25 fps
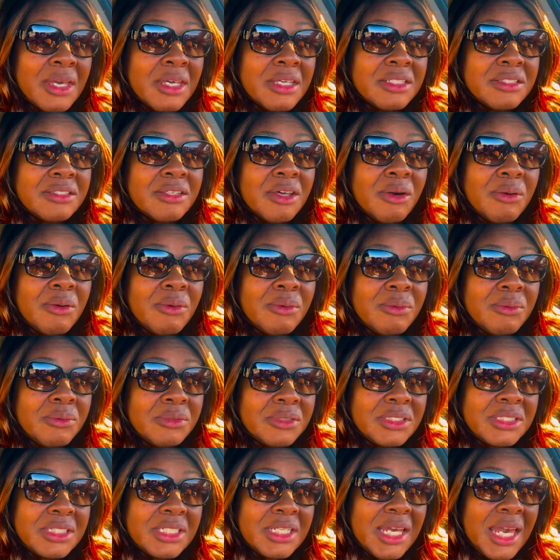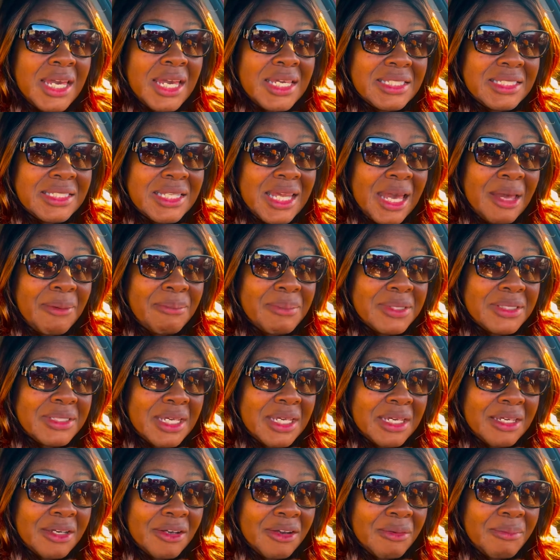So she has not been
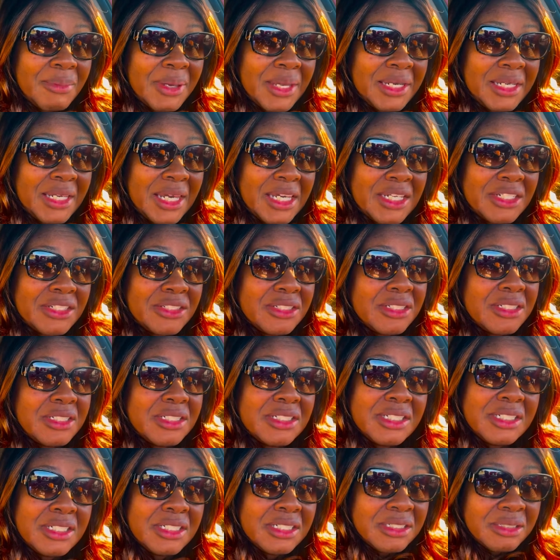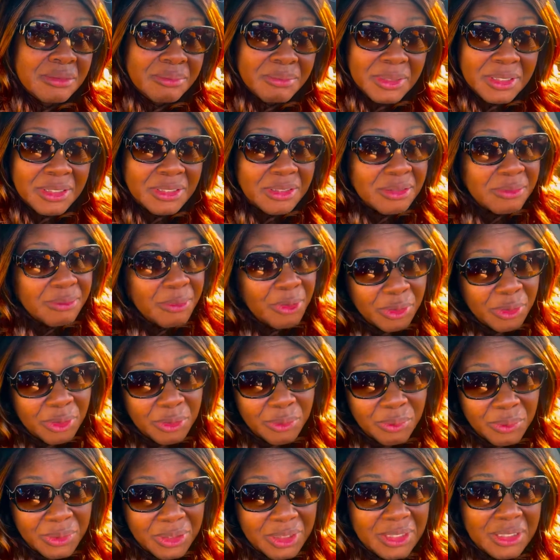taking her medication. She's been
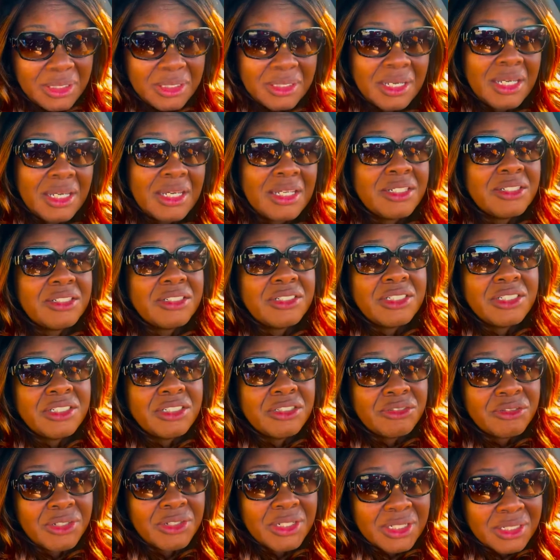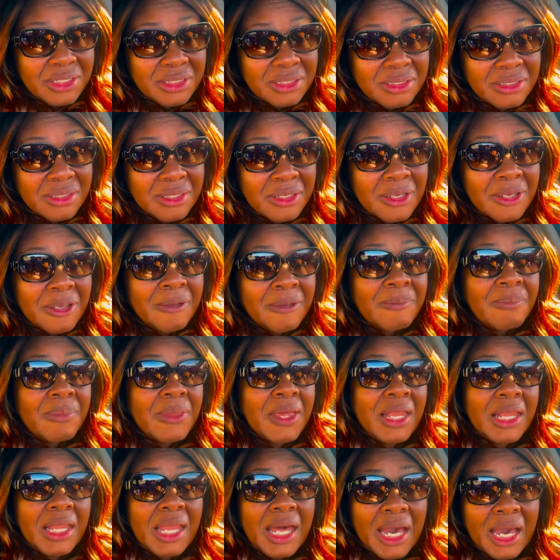smoking weed and she drinks
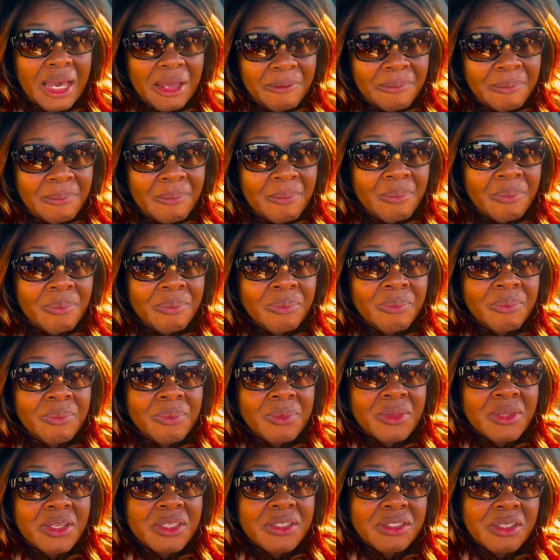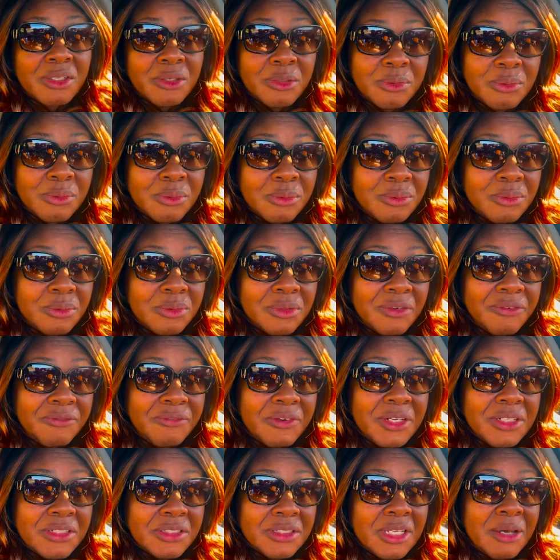a lot. So the
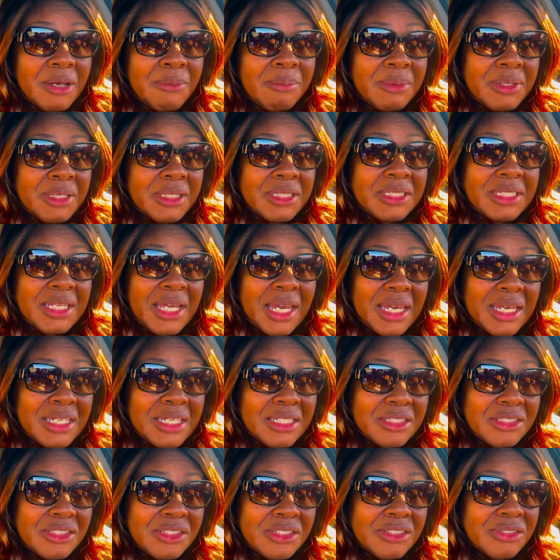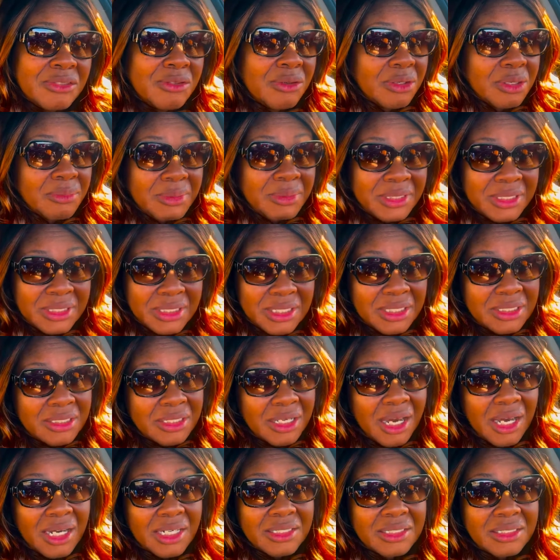first couple of days, she's going to be
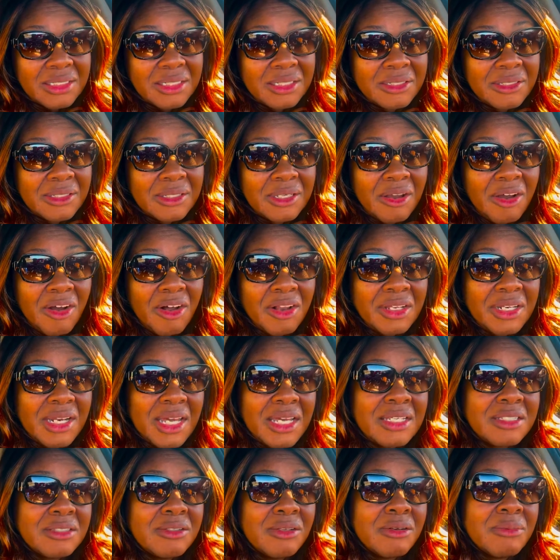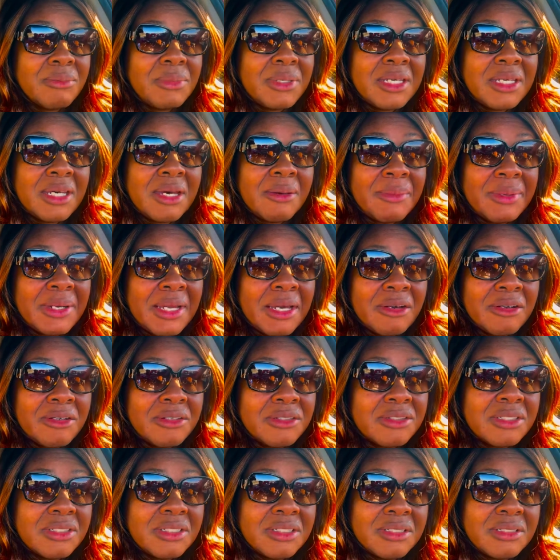detoxing. All of that is going to be coming out her
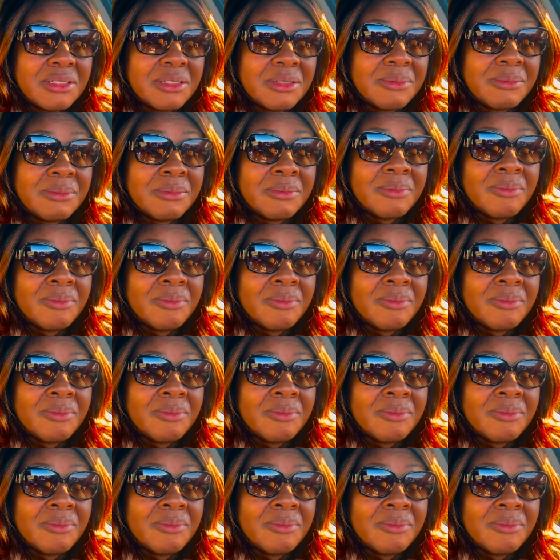system.